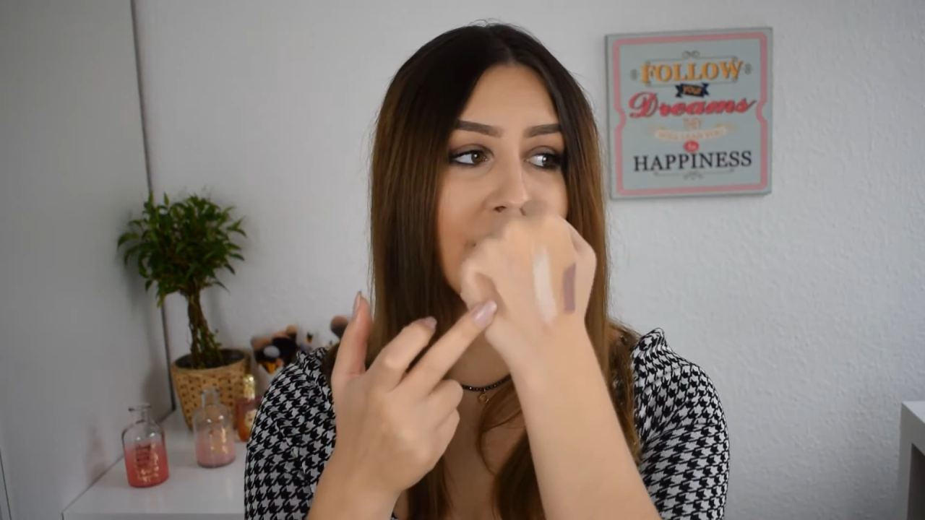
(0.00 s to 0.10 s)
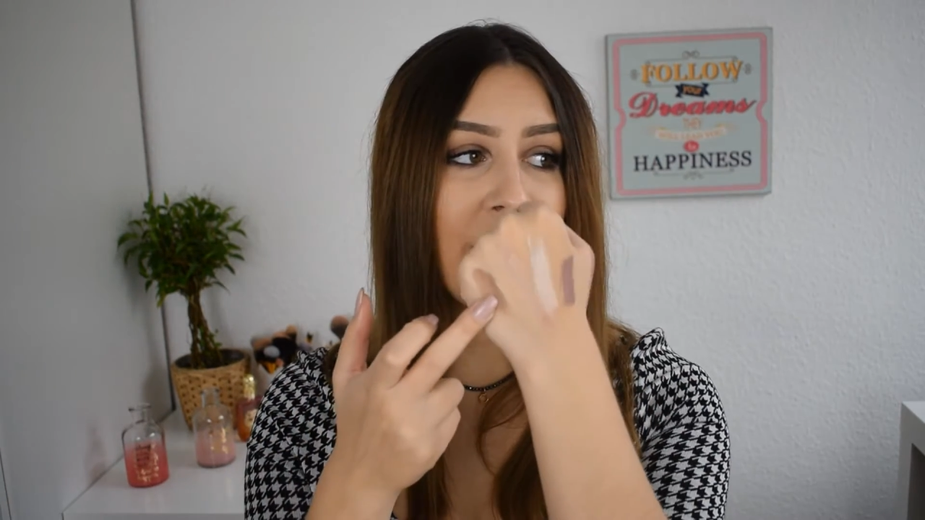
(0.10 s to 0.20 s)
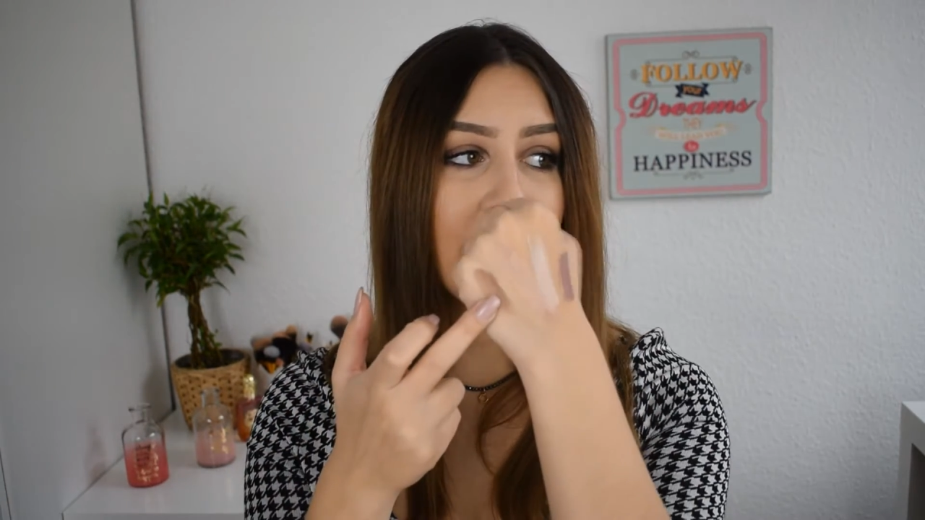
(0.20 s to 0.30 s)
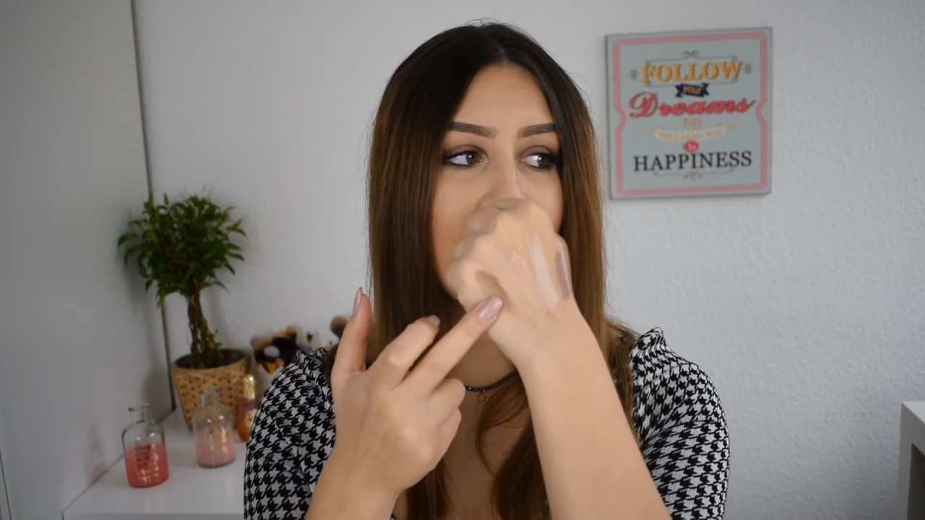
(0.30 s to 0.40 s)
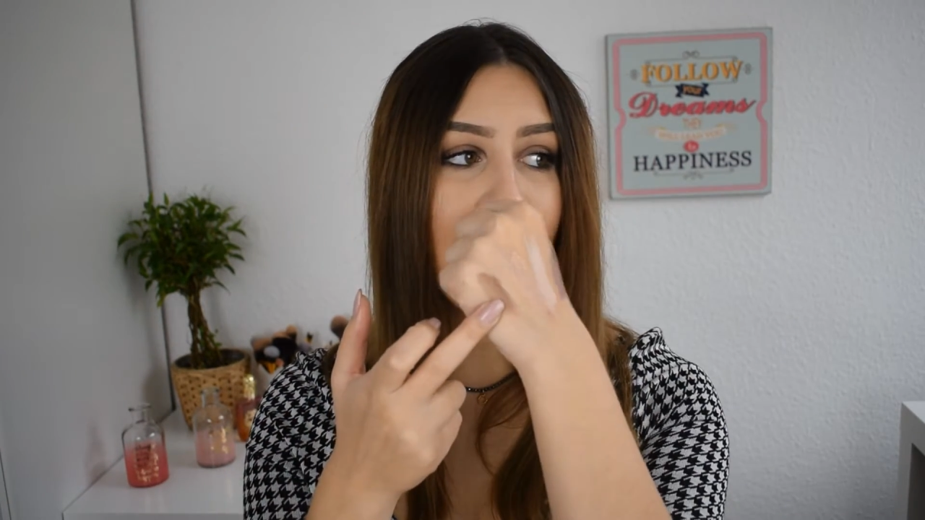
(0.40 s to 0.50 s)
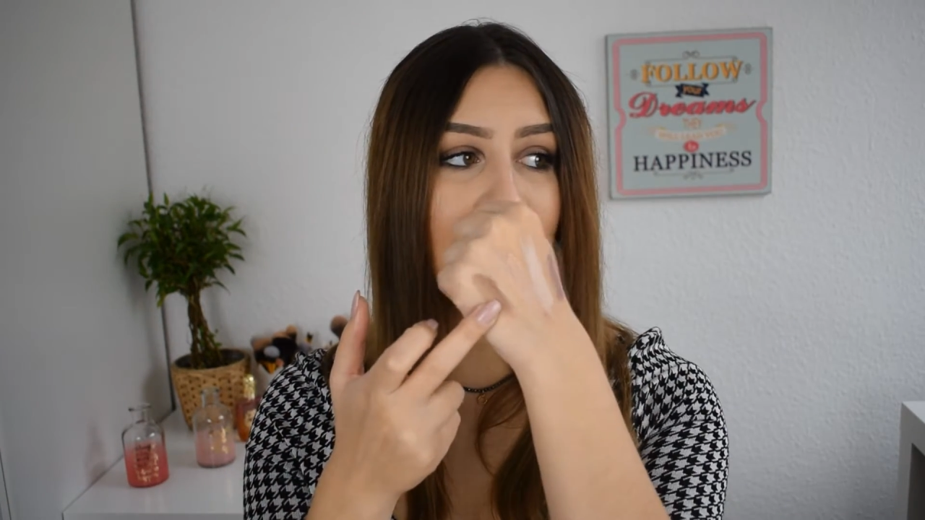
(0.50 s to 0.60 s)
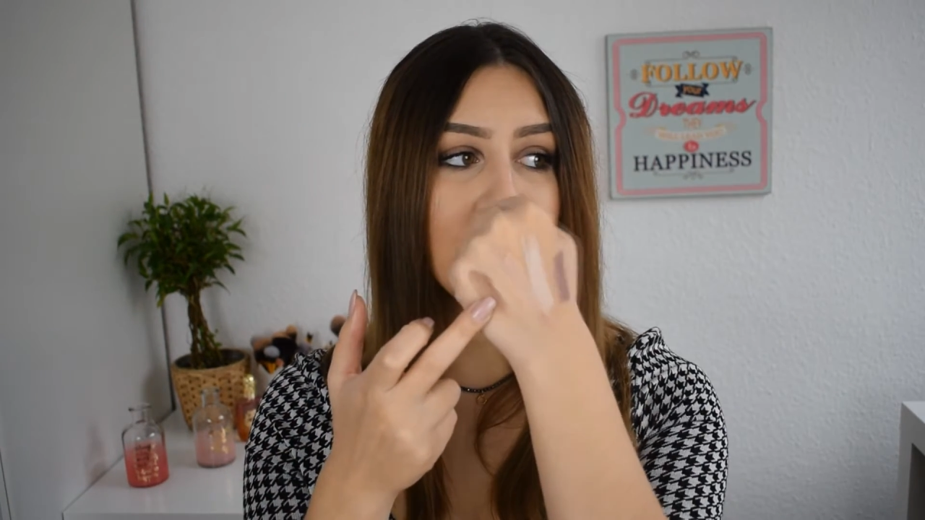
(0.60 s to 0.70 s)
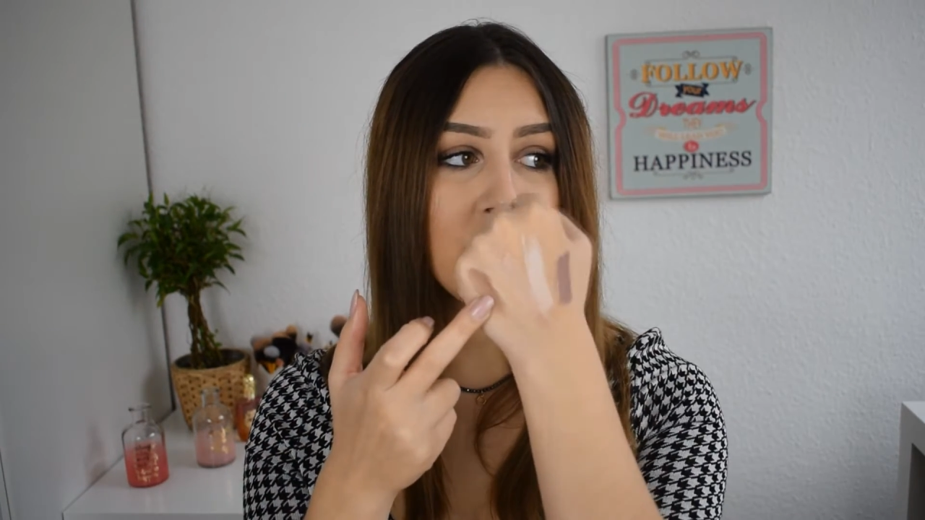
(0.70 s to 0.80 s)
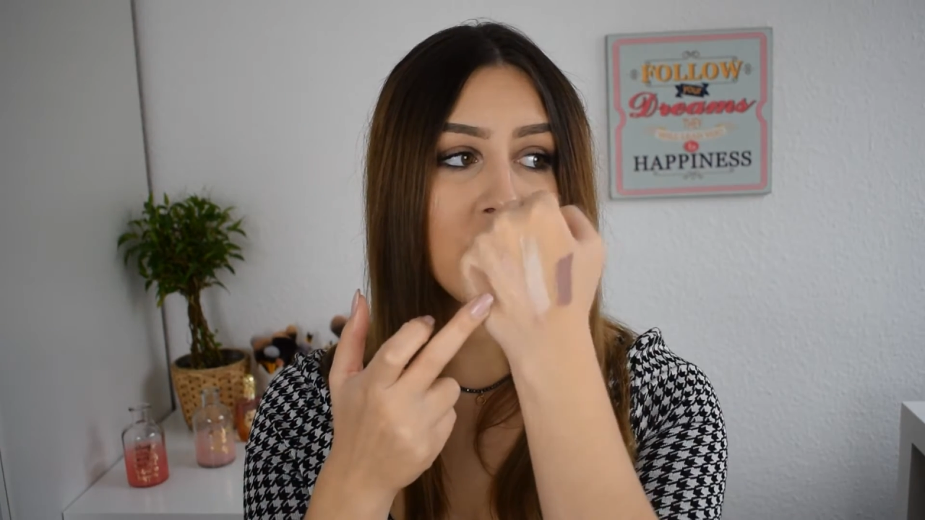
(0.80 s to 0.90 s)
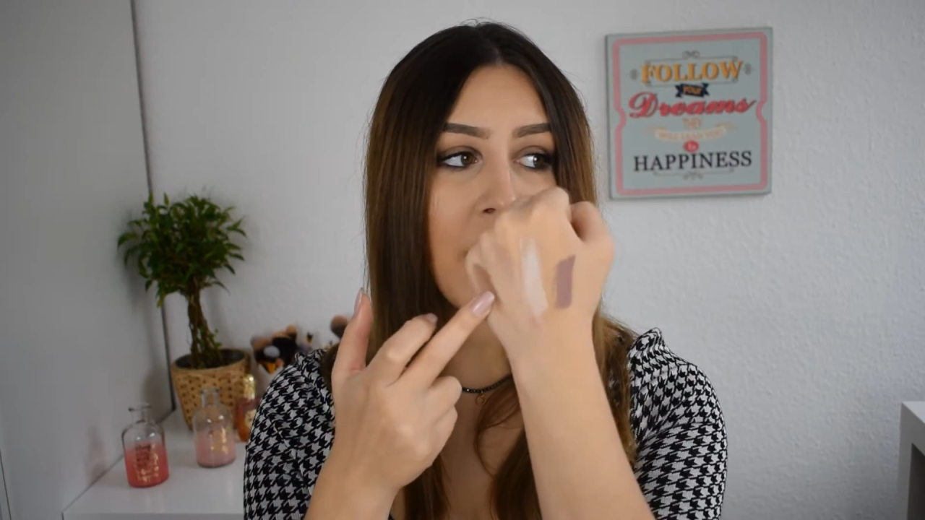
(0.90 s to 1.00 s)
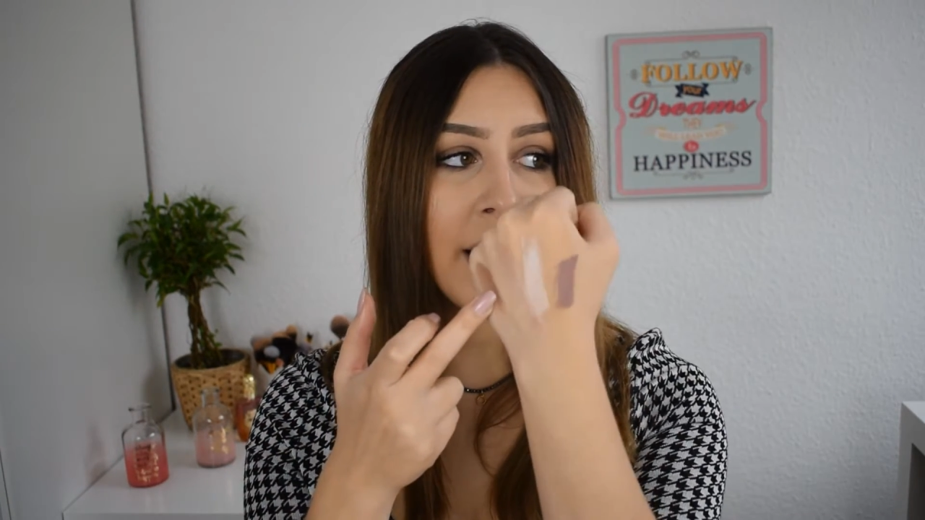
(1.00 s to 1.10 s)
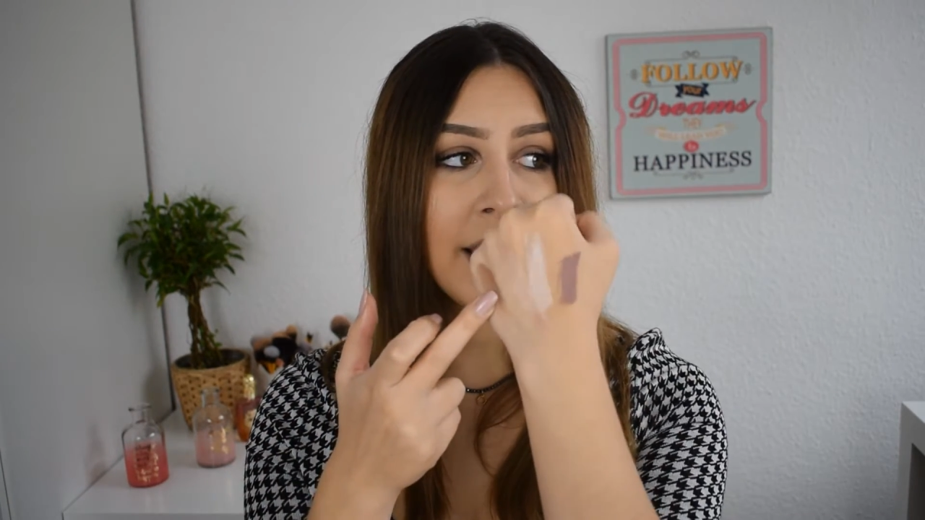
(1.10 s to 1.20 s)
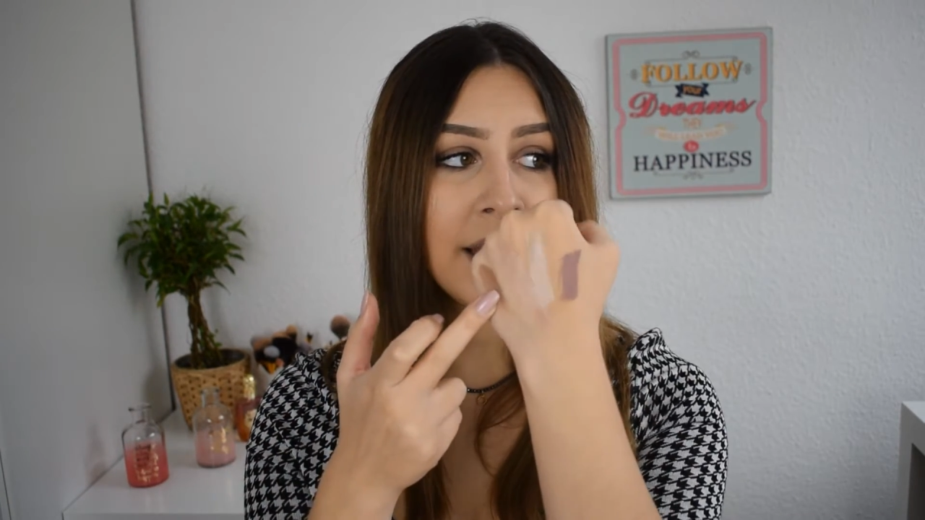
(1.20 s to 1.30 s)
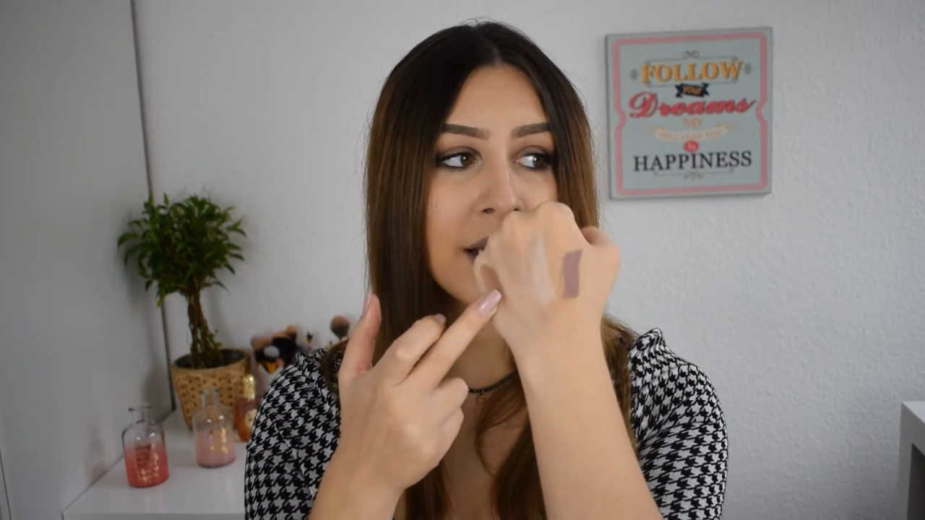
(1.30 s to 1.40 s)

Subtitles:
very high shine,